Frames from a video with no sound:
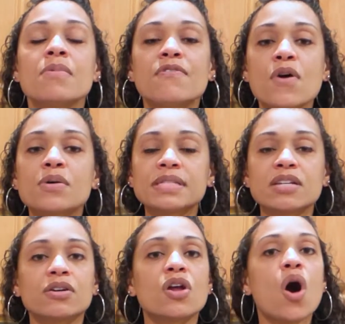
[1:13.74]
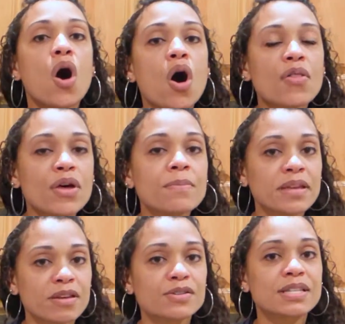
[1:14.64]
be focusing on all the
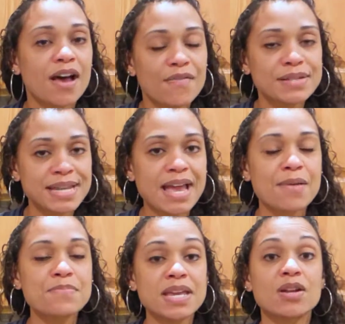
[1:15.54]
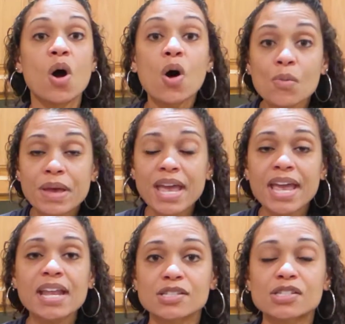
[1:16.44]
meals of the day being
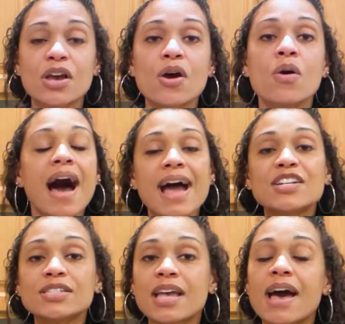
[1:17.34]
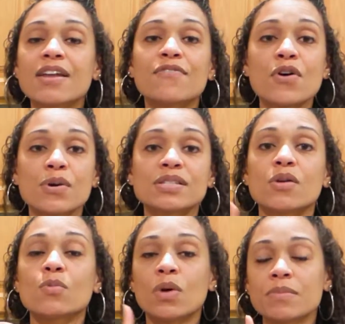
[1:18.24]
homemade. So I just kind of focus
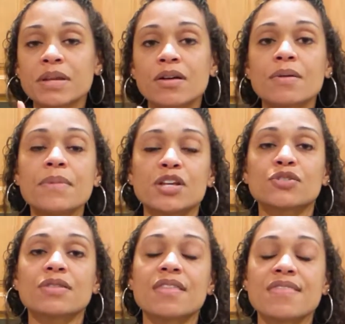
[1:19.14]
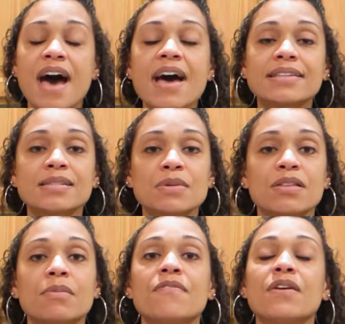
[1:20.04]
on one meal and make sure that that is the meal
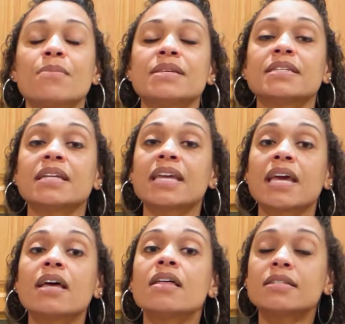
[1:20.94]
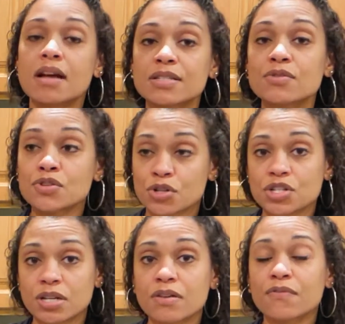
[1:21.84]
that my family is going to get tons of
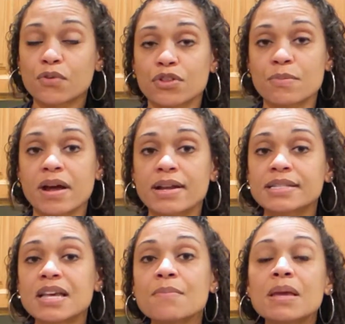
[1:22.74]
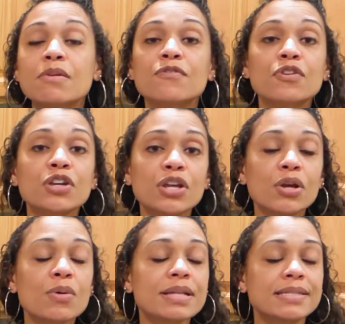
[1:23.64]
nutrition for their bodies. And maybe for
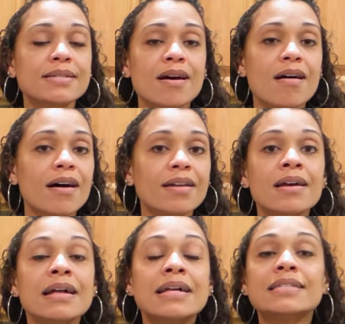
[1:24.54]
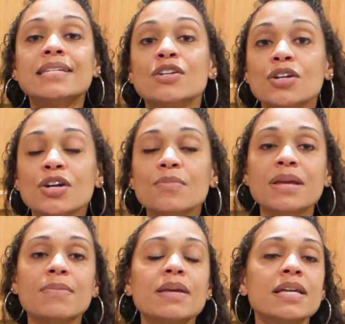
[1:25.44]
you, it's not dinner,
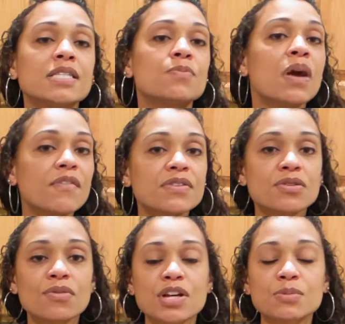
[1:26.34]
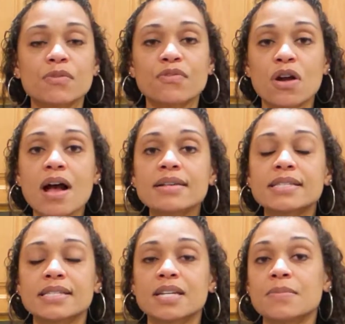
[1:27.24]
maybe it's breakfast or lunch, but for
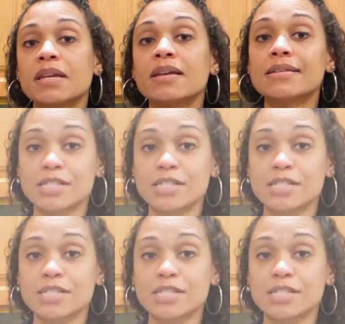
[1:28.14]
us, it's going to be